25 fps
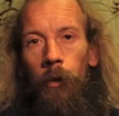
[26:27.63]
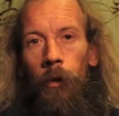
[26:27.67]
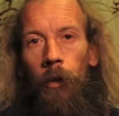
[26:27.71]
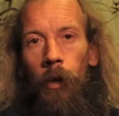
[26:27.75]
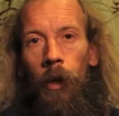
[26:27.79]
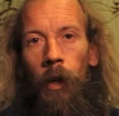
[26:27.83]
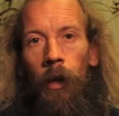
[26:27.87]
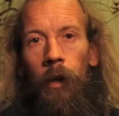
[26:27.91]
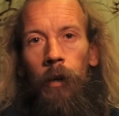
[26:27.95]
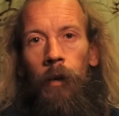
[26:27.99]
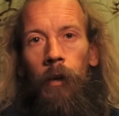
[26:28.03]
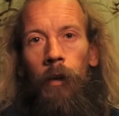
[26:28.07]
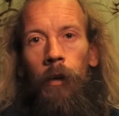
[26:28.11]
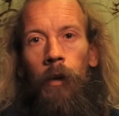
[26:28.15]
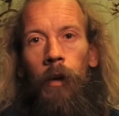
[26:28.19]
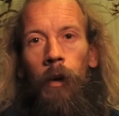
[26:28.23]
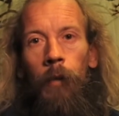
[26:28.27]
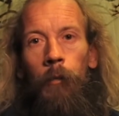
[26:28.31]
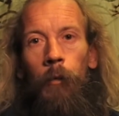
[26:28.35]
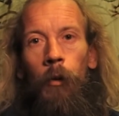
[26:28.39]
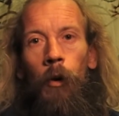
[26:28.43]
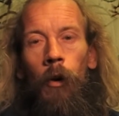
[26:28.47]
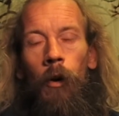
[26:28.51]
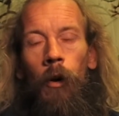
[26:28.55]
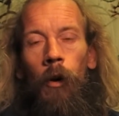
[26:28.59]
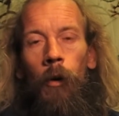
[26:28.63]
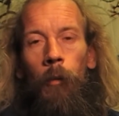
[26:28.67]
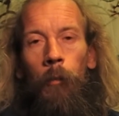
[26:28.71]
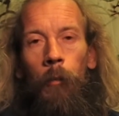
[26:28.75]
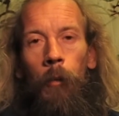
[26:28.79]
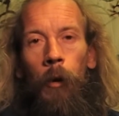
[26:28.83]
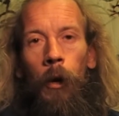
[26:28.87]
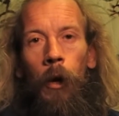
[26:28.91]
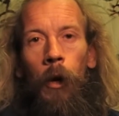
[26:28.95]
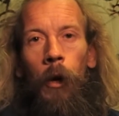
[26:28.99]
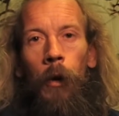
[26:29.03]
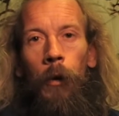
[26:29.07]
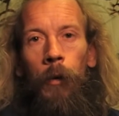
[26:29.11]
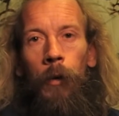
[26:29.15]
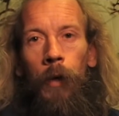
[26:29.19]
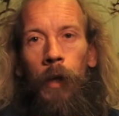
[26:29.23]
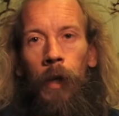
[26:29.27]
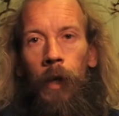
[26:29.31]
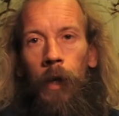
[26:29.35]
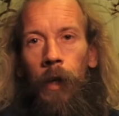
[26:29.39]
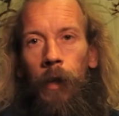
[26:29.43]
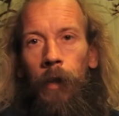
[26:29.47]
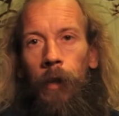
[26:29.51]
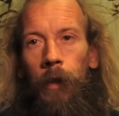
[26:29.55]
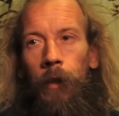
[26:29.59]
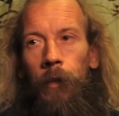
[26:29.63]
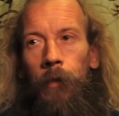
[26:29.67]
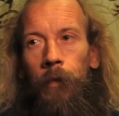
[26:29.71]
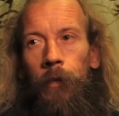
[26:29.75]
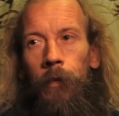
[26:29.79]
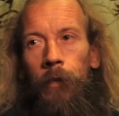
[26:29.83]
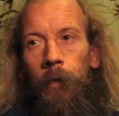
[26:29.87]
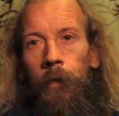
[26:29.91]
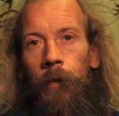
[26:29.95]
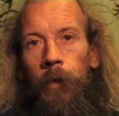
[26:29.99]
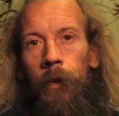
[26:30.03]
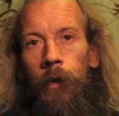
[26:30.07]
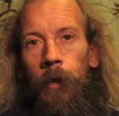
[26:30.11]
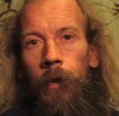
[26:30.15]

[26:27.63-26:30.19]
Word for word: like, I'm not on my own here, there's